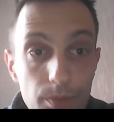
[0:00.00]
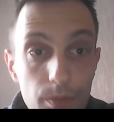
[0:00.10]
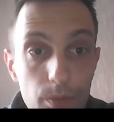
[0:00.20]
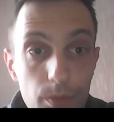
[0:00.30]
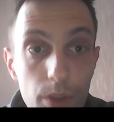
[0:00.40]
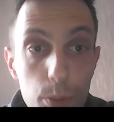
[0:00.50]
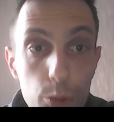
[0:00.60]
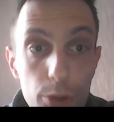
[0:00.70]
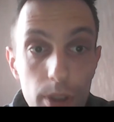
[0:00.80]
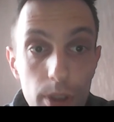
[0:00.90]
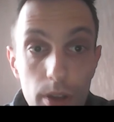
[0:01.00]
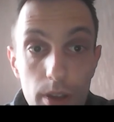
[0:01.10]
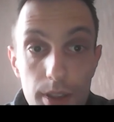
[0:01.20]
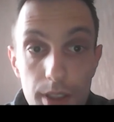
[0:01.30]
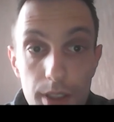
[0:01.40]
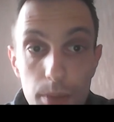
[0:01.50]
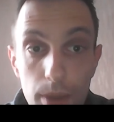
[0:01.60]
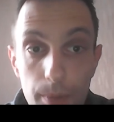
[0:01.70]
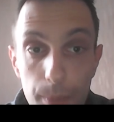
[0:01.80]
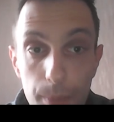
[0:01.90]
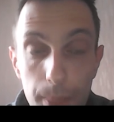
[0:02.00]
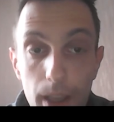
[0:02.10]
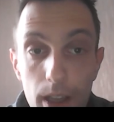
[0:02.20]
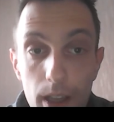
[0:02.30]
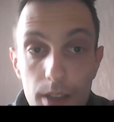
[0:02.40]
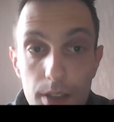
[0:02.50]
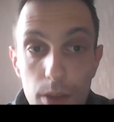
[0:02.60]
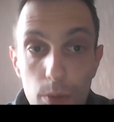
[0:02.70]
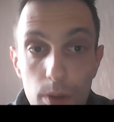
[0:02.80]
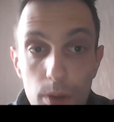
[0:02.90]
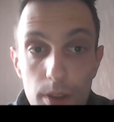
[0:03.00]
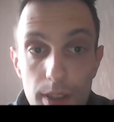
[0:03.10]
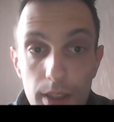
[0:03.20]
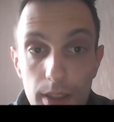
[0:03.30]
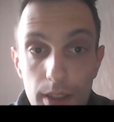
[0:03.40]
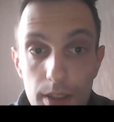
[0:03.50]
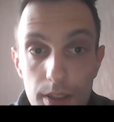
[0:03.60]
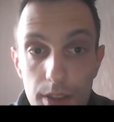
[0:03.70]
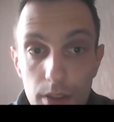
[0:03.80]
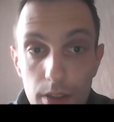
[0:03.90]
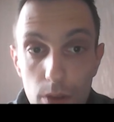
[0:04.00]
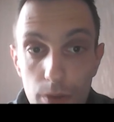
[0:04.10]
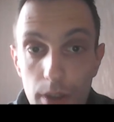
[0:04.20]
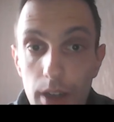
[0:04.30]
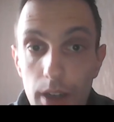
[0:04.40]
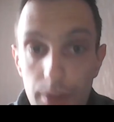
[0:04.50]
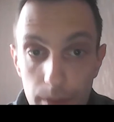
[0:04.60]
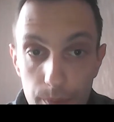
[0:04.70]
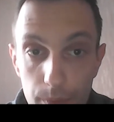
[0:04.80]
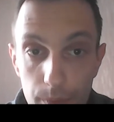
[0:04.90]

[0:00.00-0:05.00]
We put sigma is a set consisting of alpha,